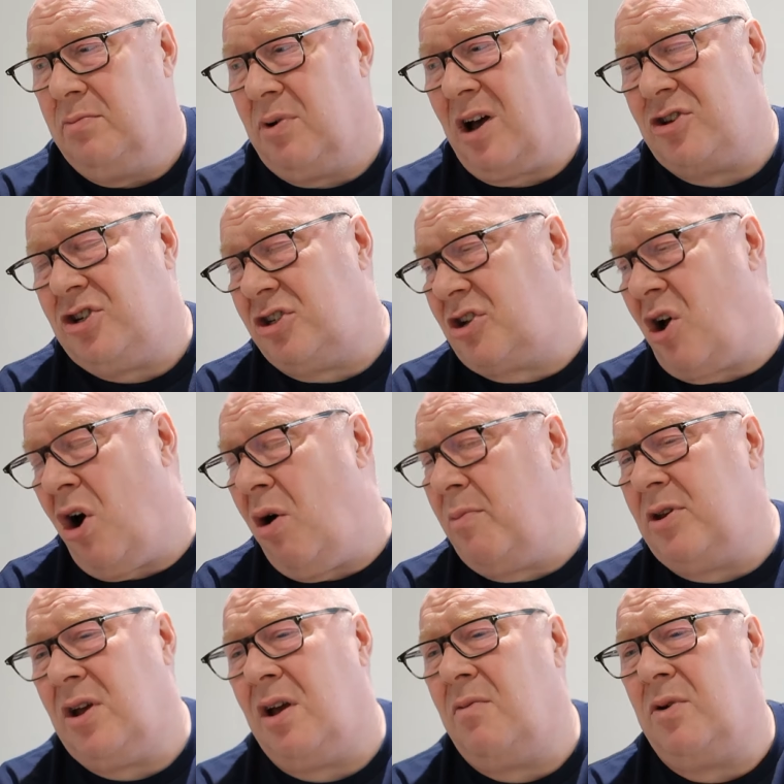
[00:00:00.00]
But I just can't
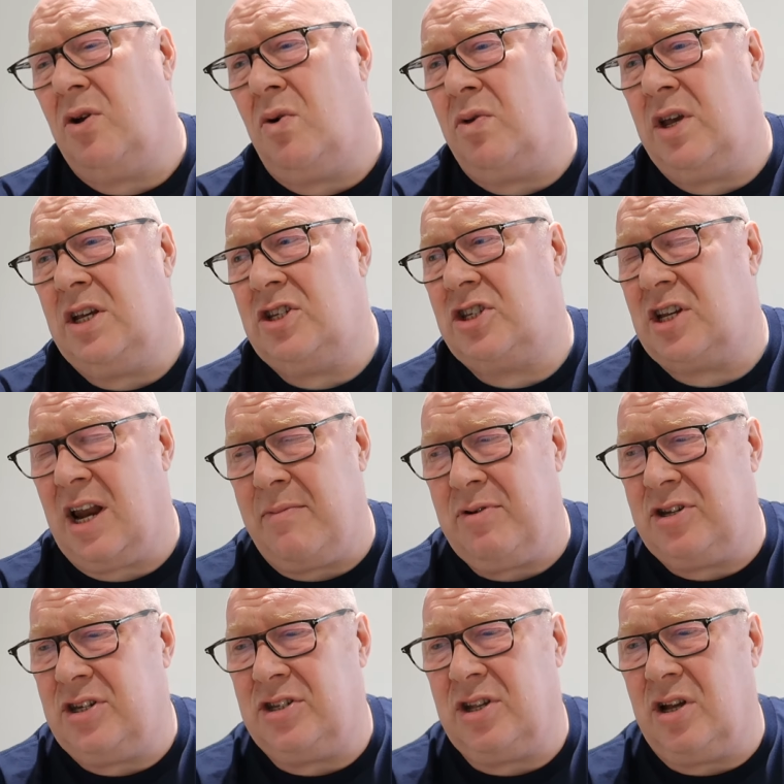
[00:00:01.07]
be doing with all these
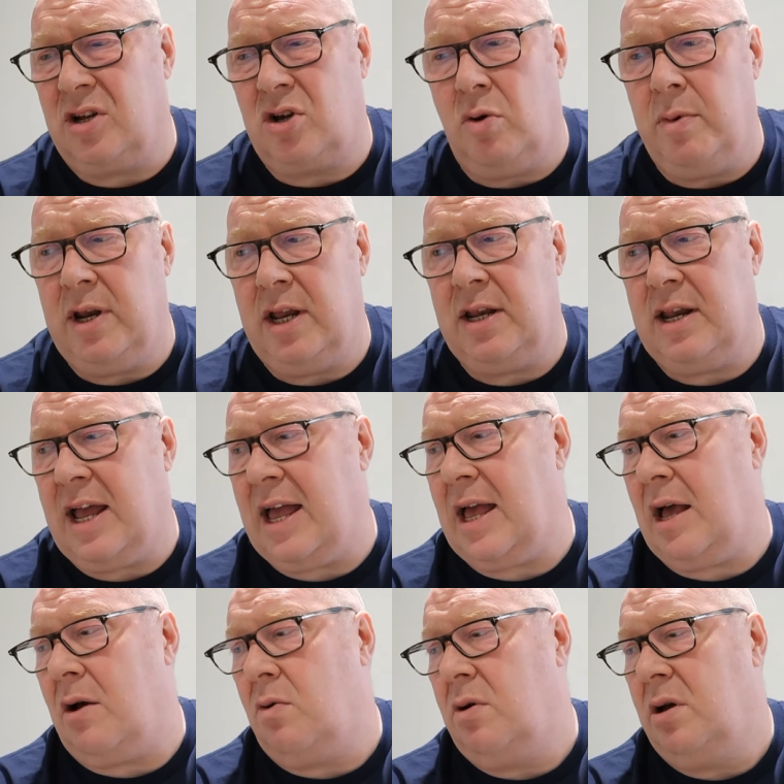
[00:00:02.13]
celebrities that are coming in
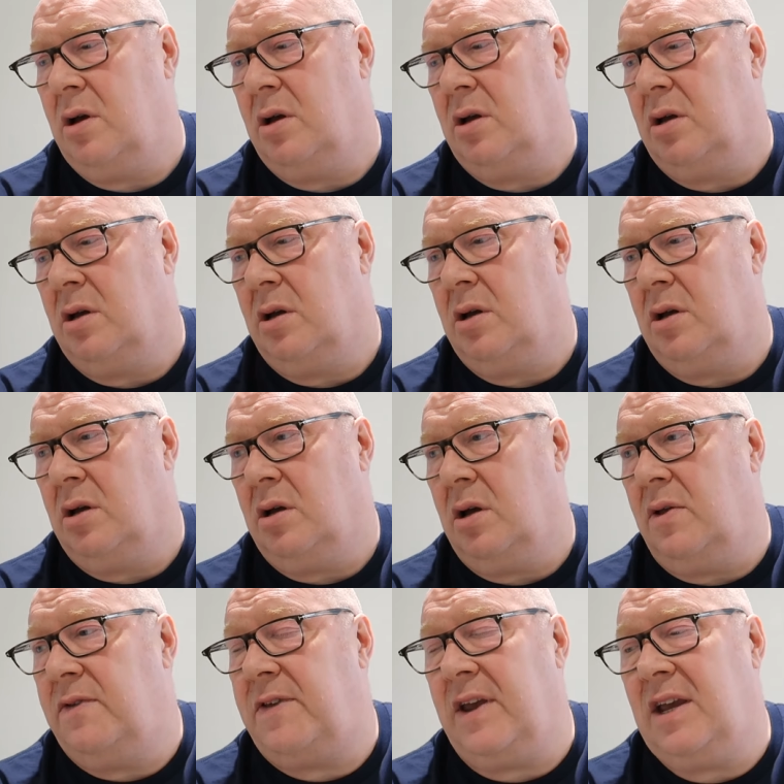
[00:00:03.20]
now
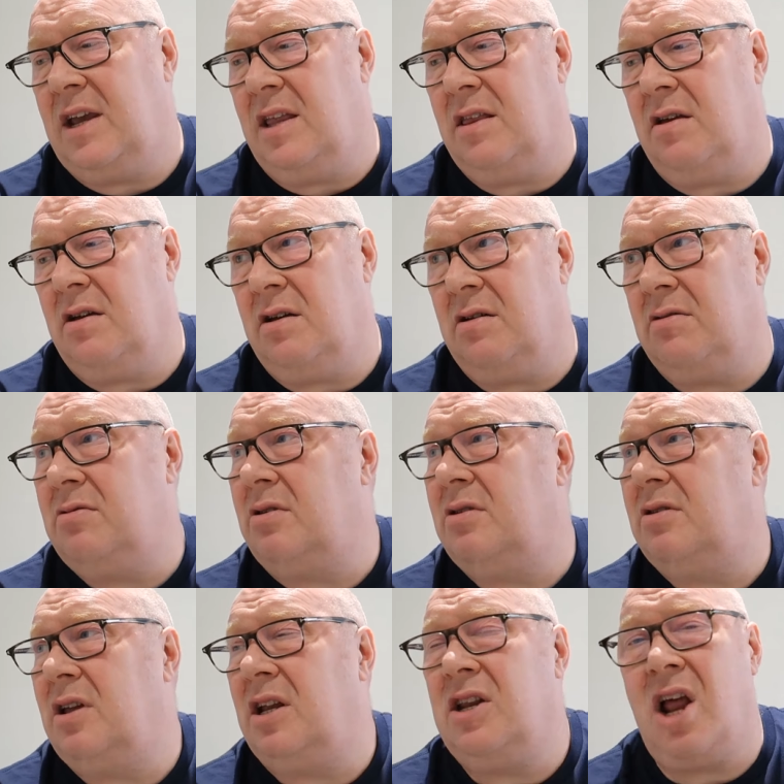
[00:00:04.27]
and thinking
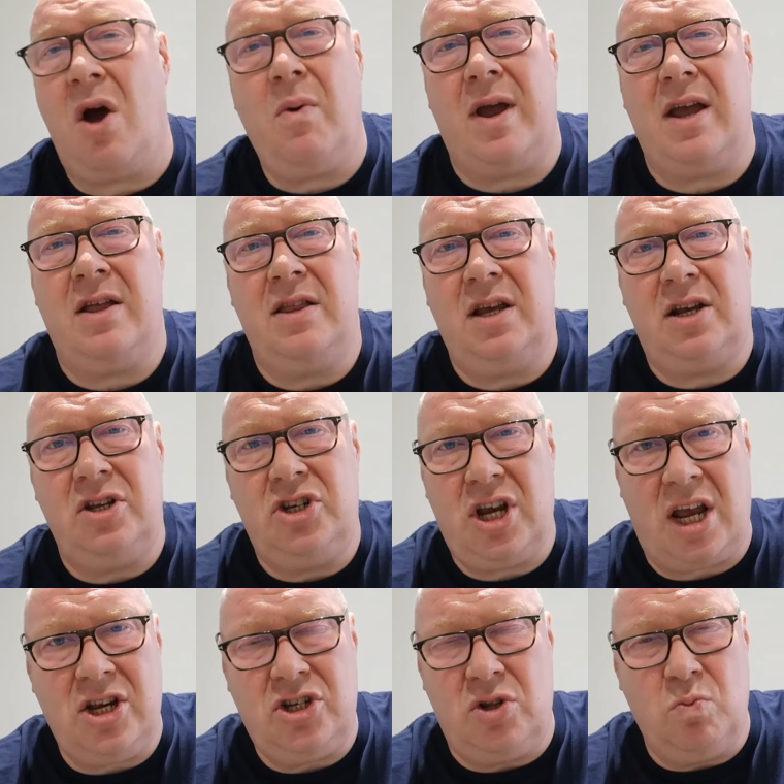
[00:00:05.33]
they know it and they can
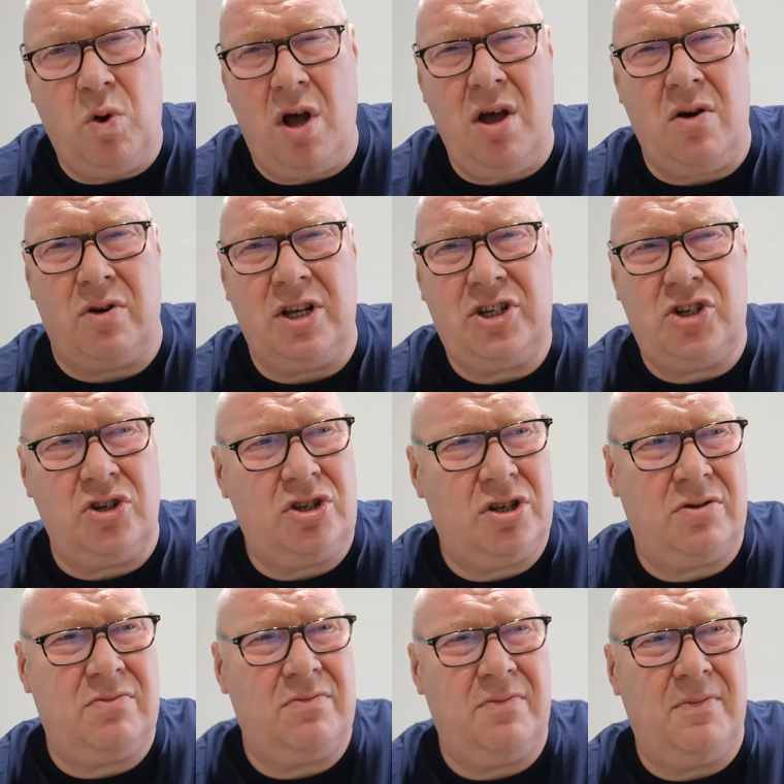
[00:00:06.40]
change the world. It's
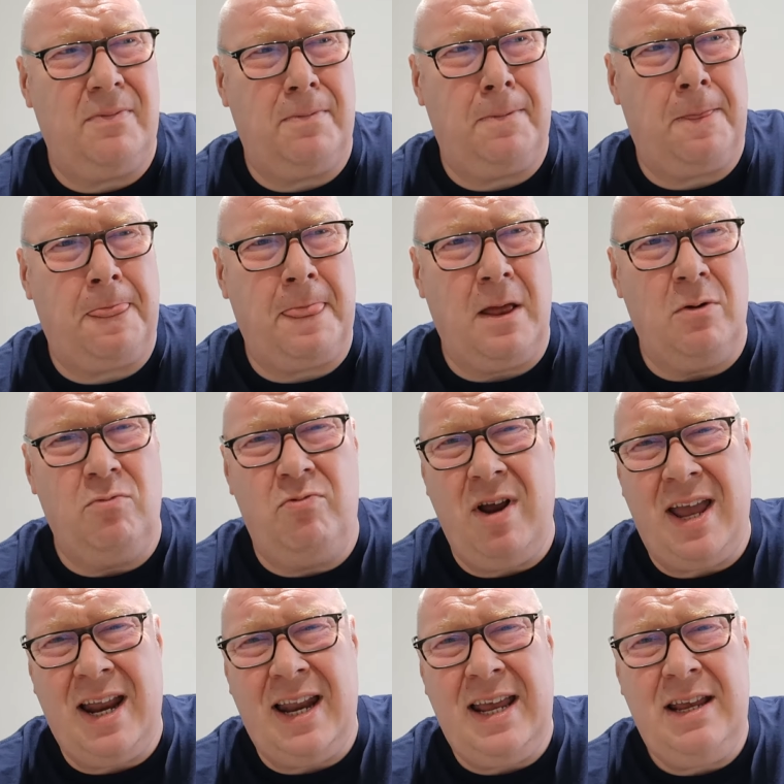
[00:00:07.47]
just,
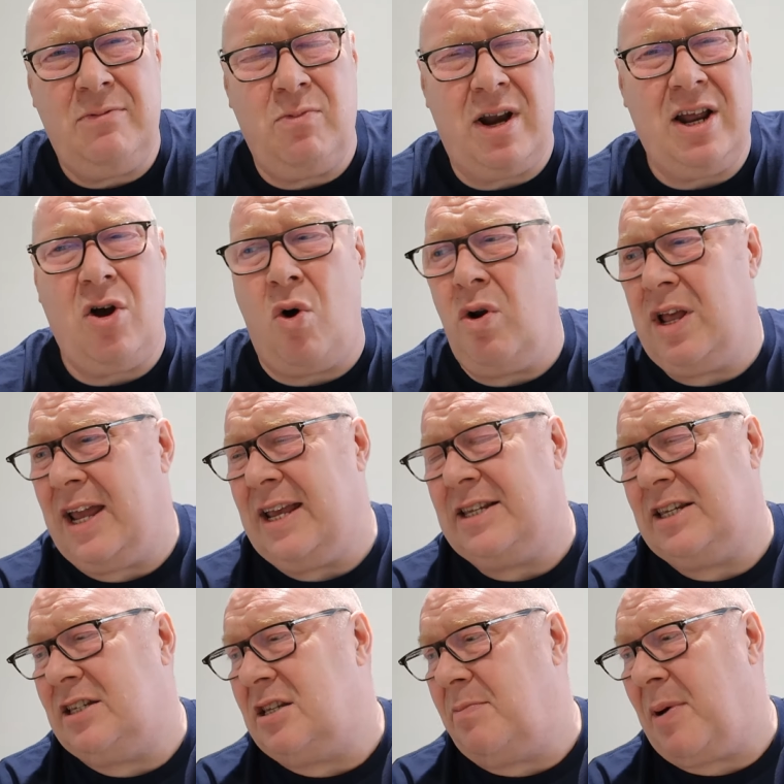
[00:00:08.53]
really, when it all it
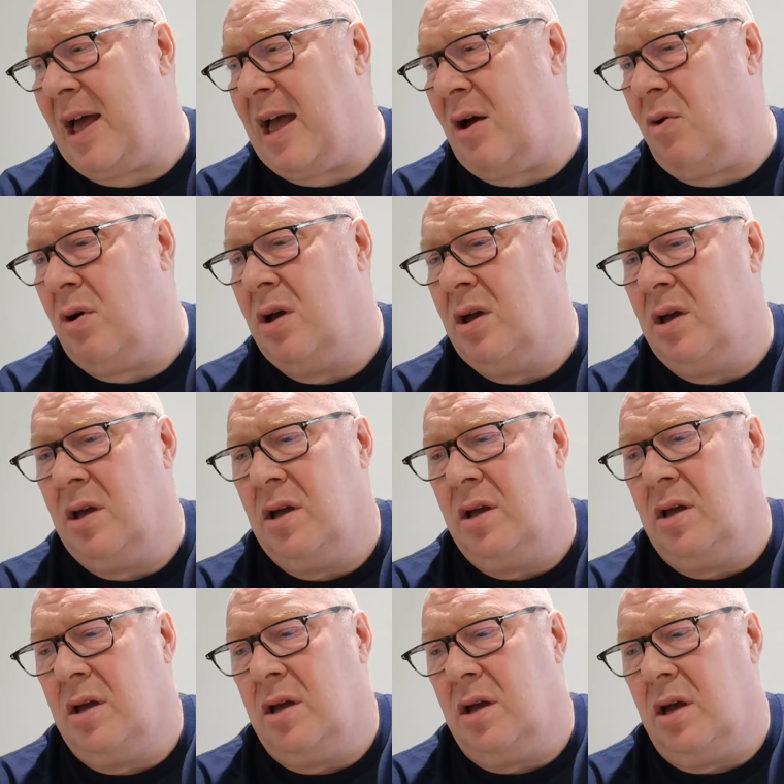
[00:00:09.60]
is about,
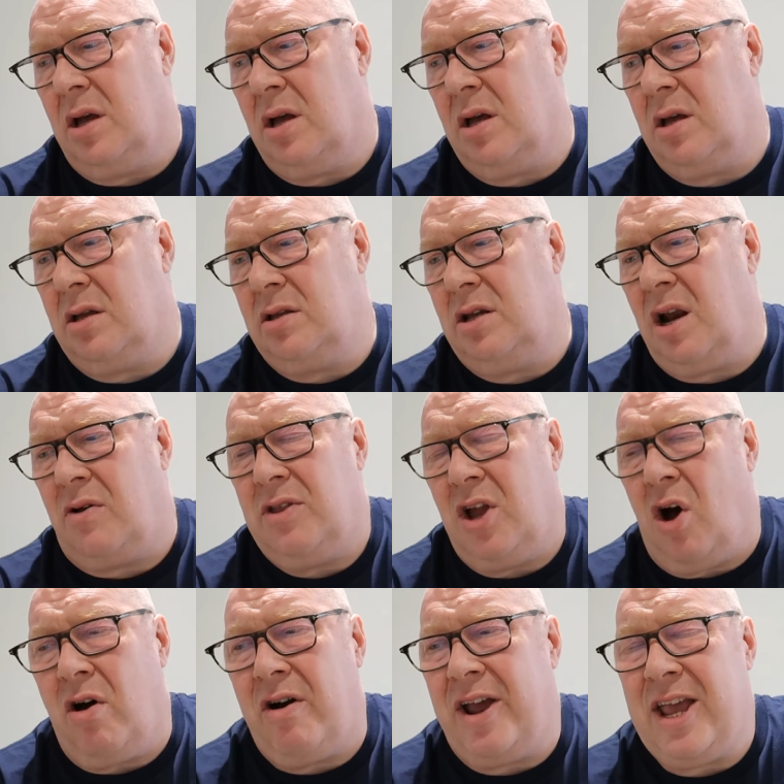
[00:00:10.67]
you know, the
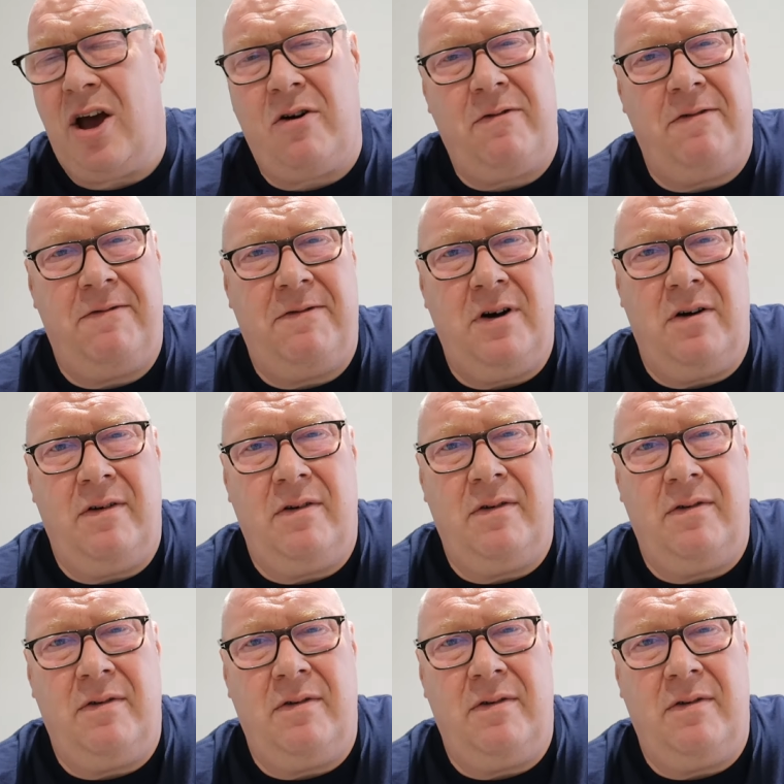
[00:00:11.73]
RAF